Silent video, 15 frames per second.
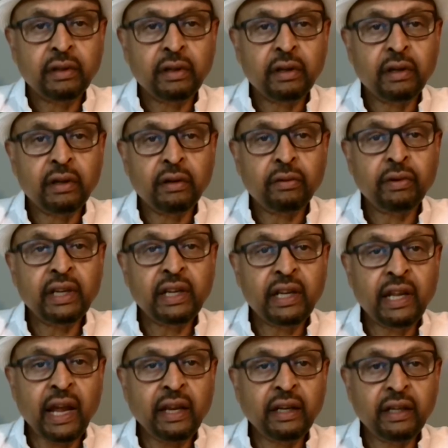
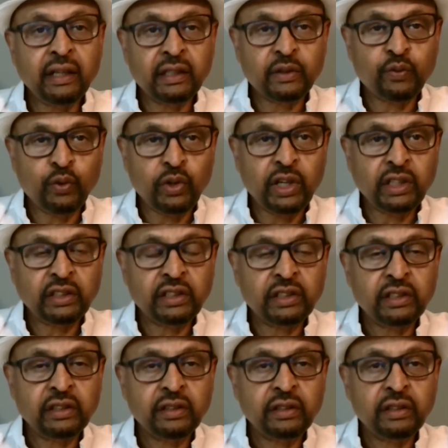regaining its footage,
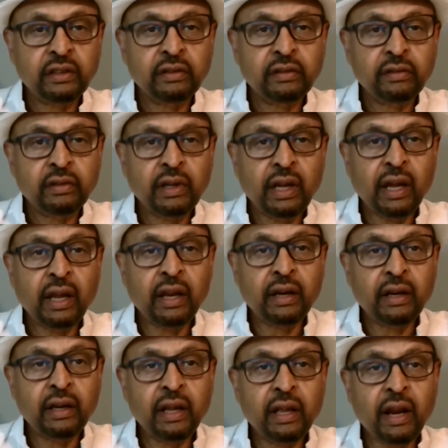
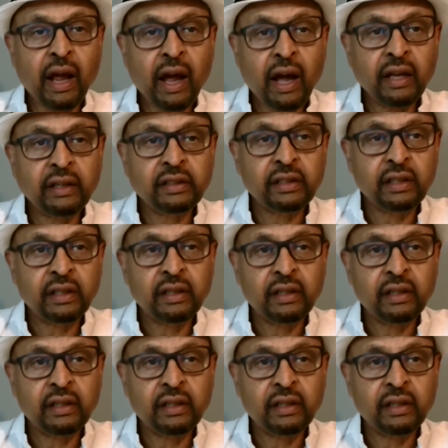and it has